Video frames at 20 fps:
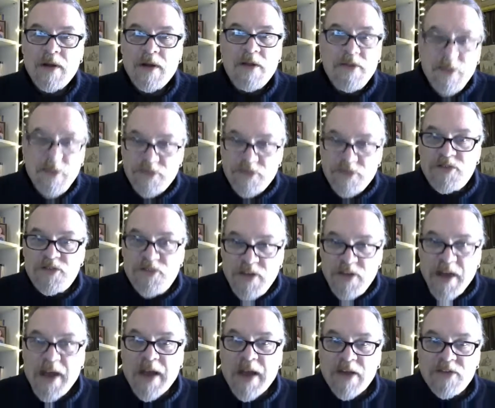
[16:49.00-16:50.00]
This
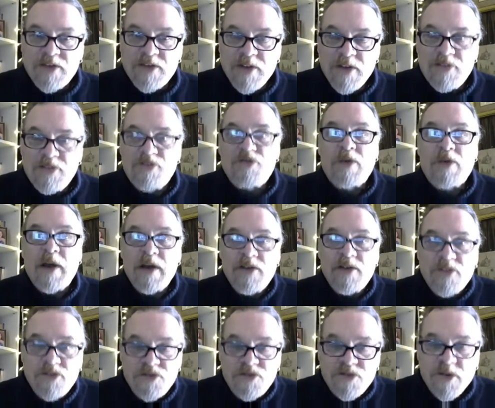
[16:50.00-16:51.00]
text is trying
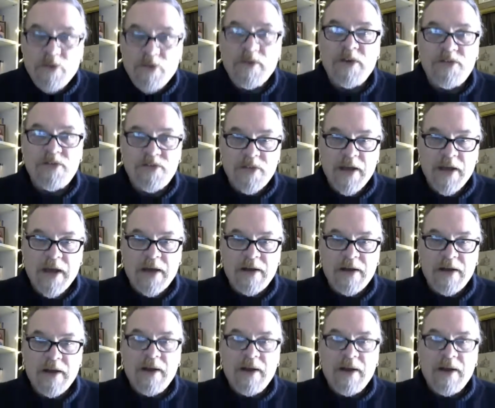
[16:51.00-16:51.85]
to show us that.